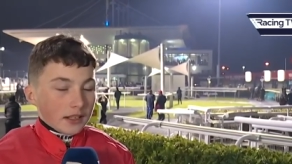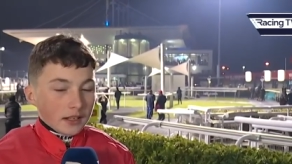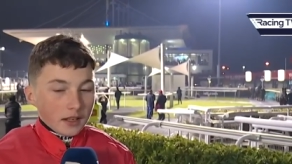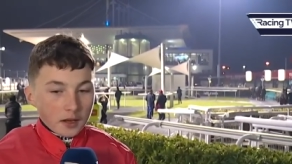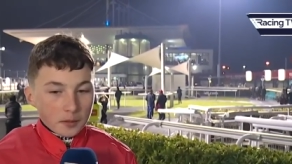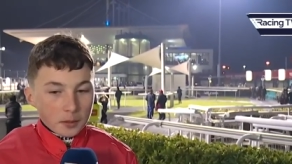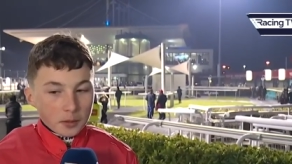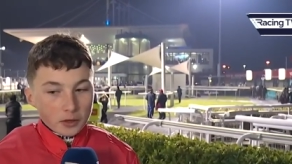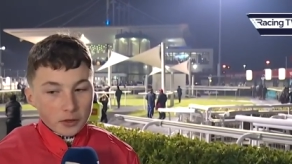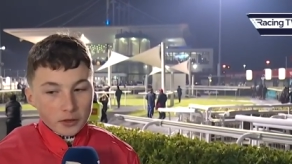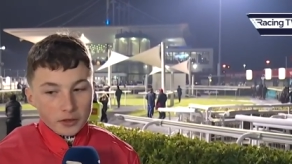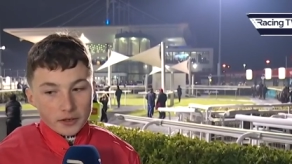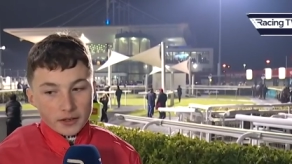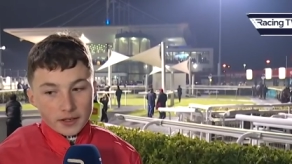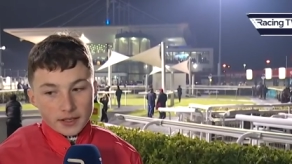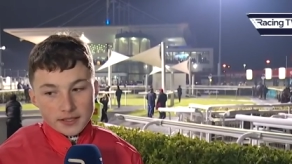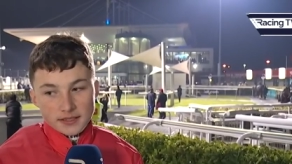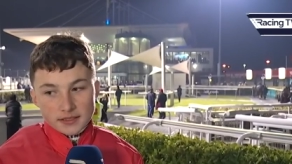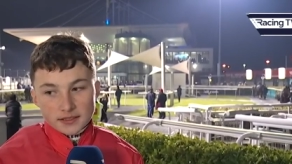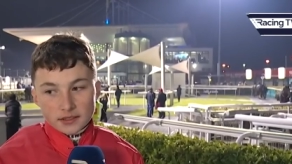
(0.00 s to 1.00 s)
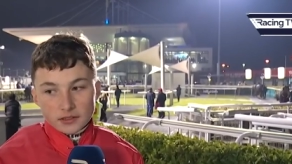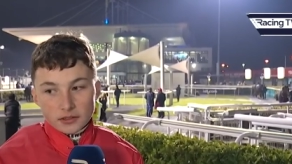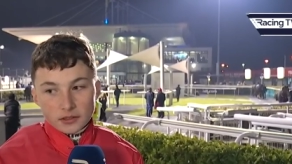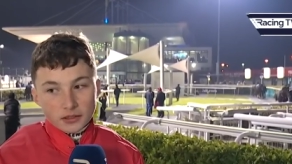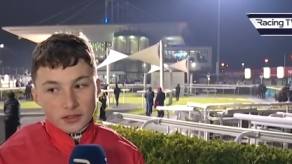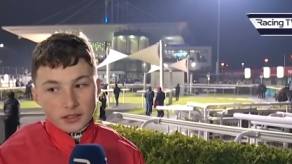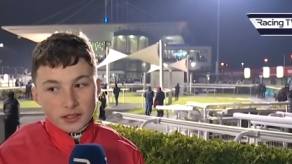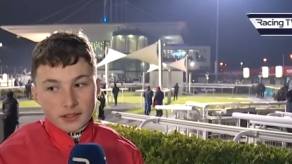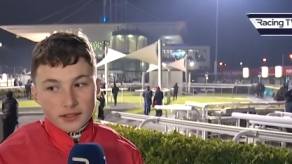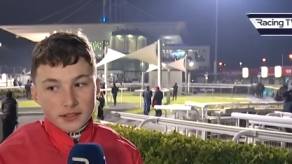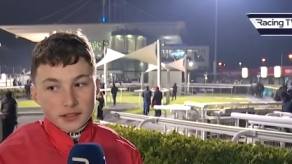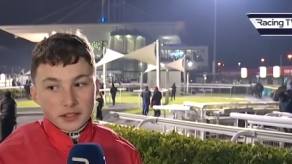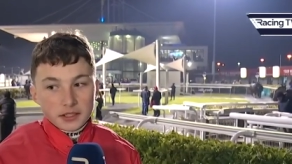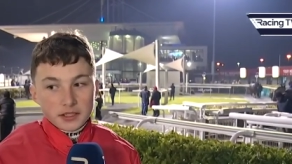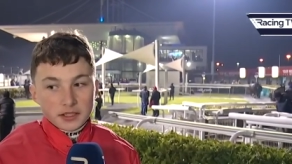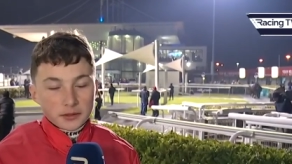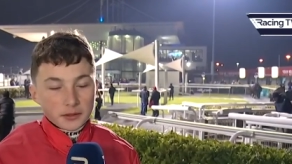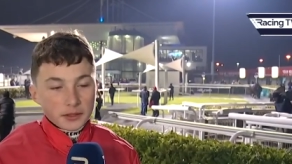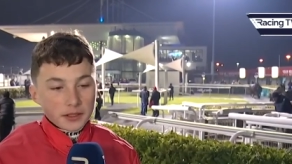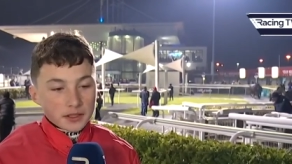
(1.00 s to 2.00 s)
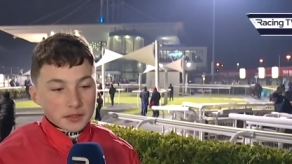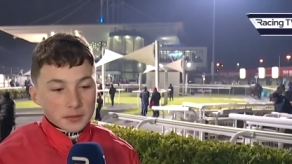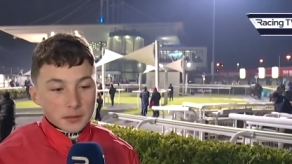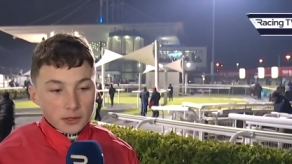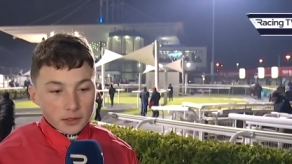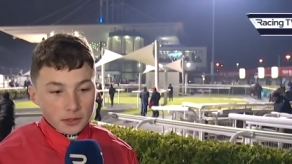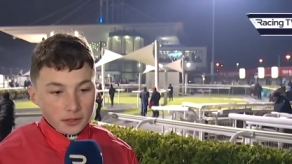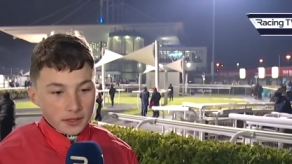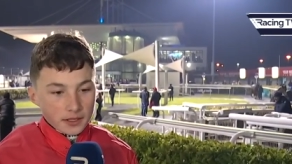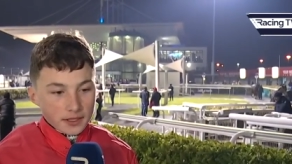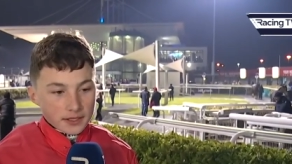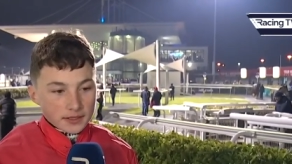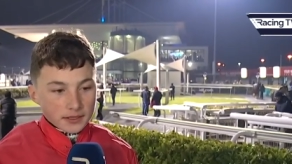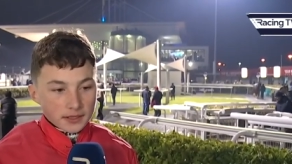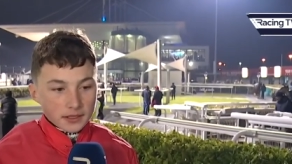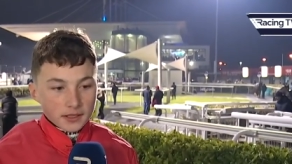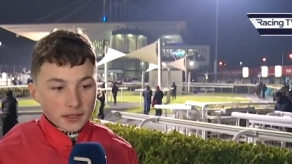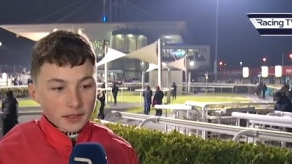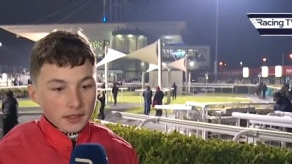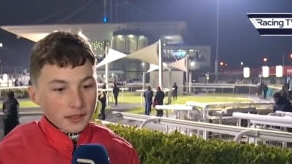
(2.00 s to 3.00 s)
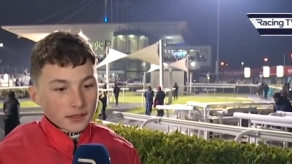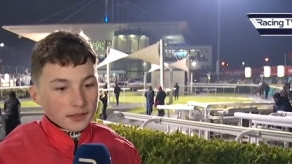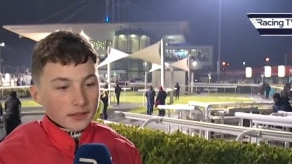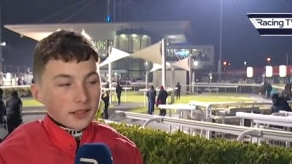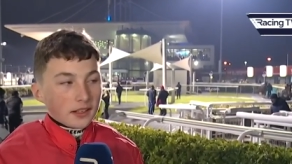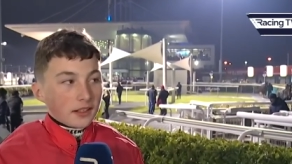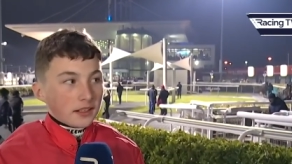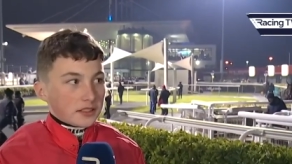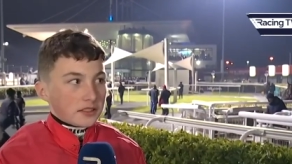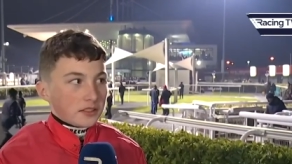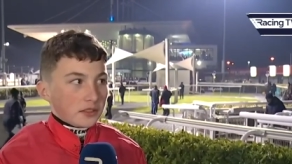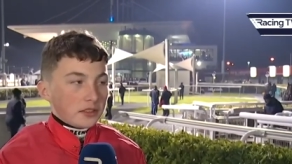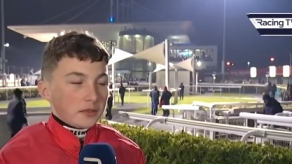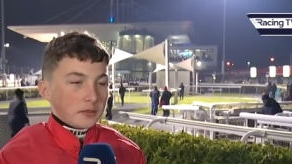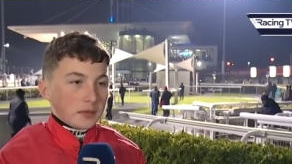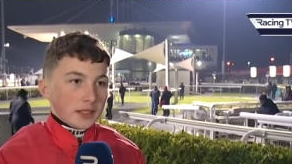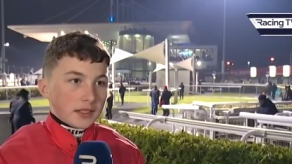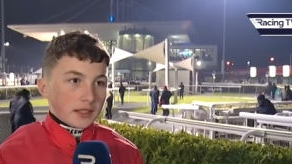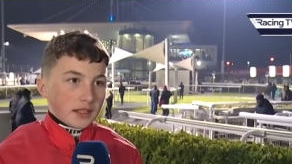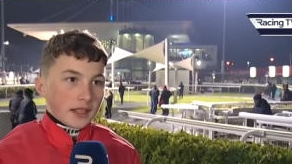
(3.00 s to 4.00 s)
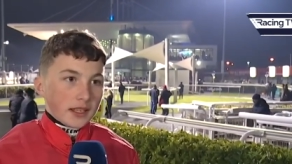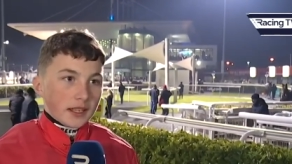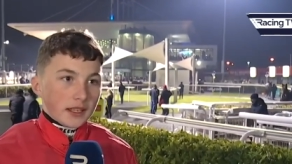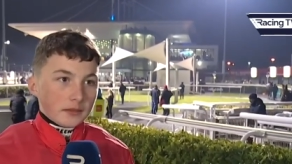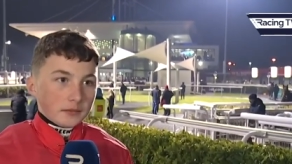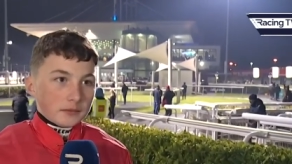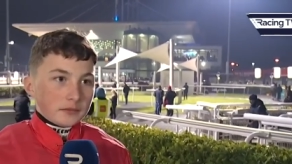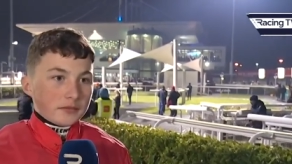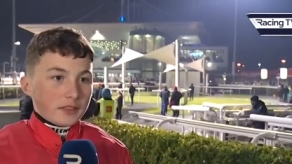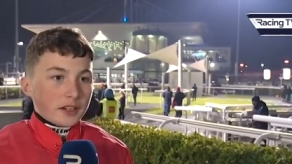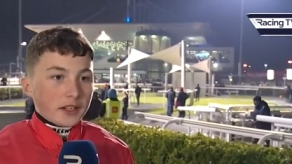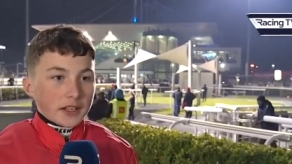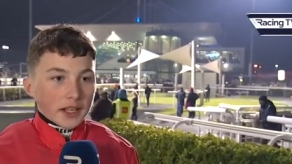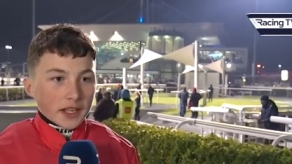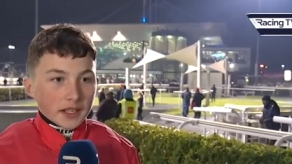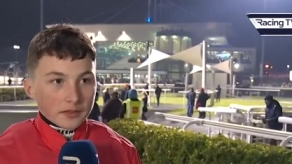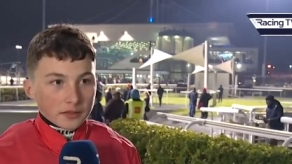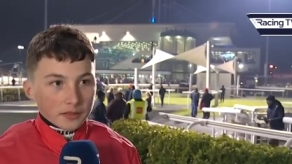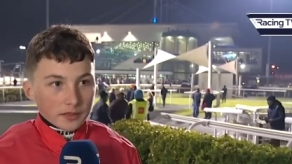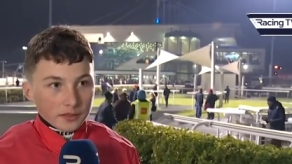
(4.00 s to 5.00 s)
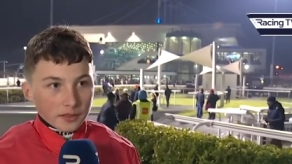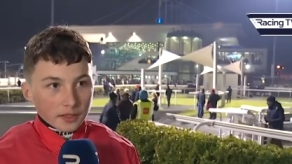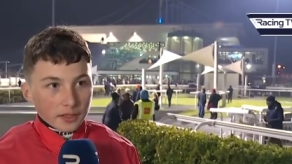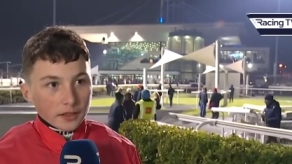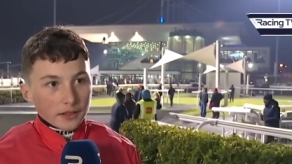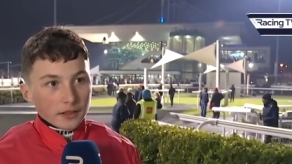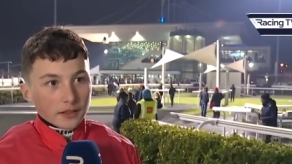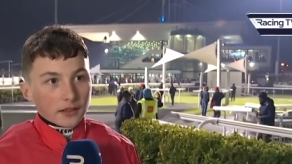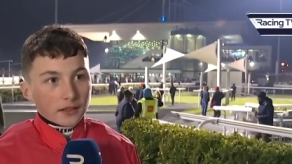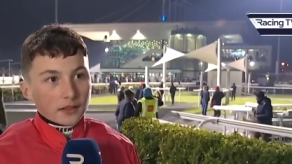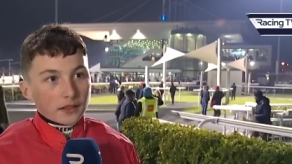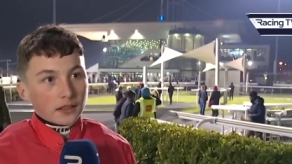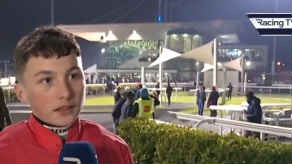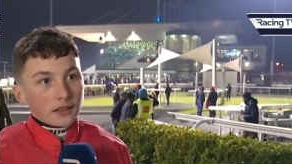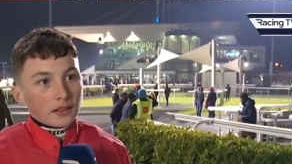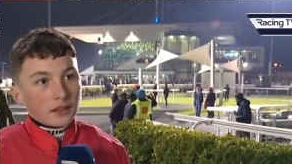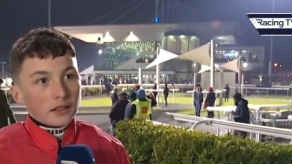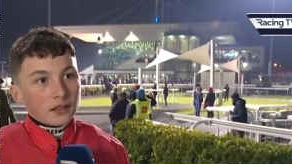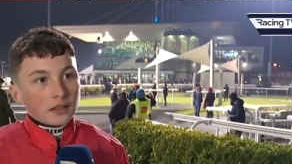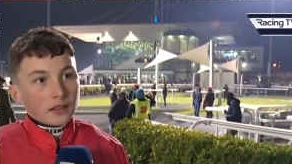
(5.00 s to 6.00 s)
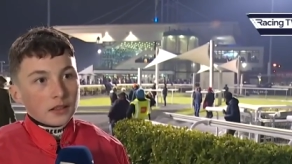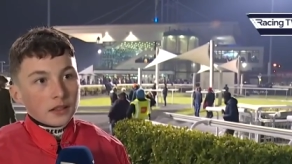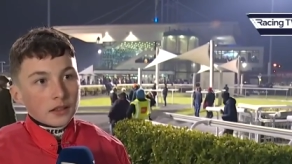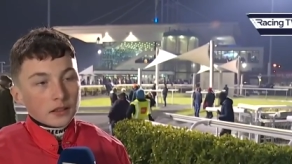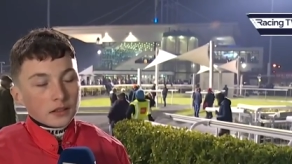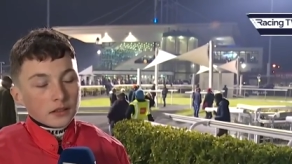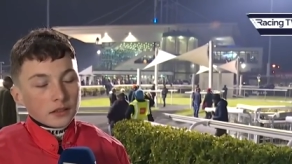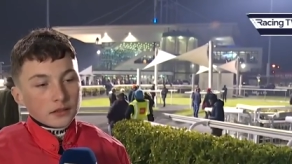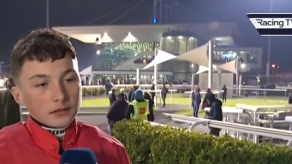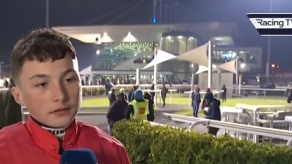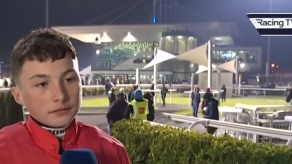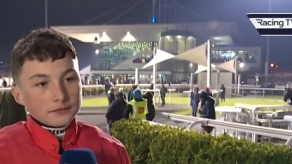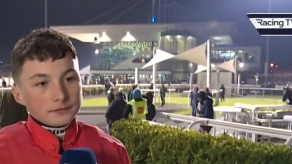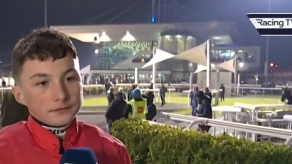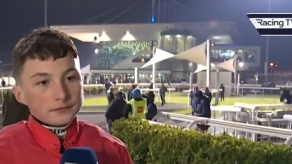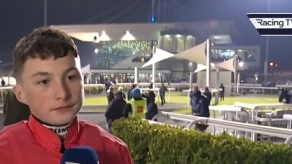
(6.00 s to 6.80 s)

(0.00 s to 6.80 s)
did a lot of pony racing. I rode nearly 90 winners pony racing, and that all stood to me today, and I'm very thankful for it. Great stuff, and of